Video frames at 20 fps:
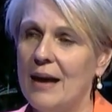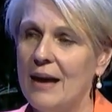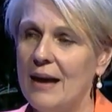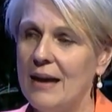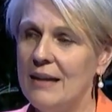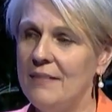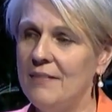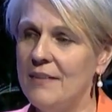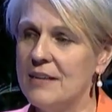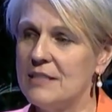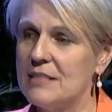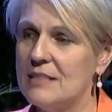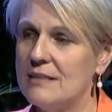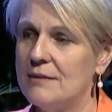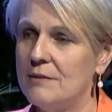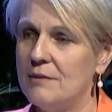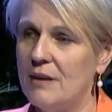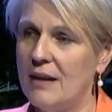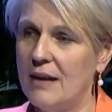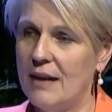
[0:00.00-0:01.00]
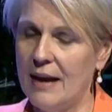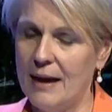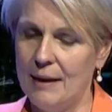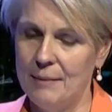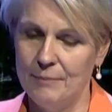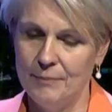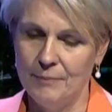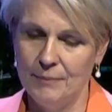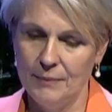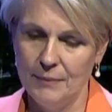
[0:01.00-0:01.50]
in this
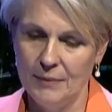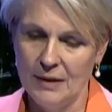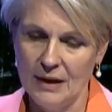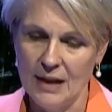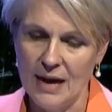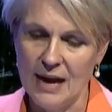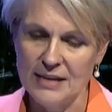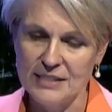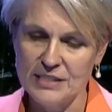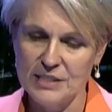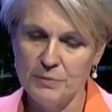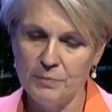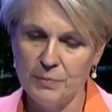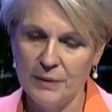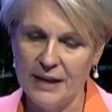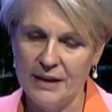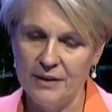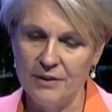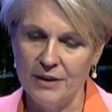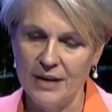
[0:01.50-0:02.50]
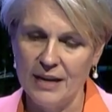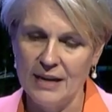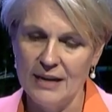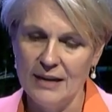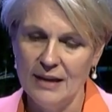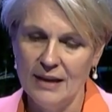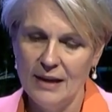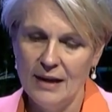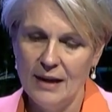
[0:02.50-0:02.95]
last plenary.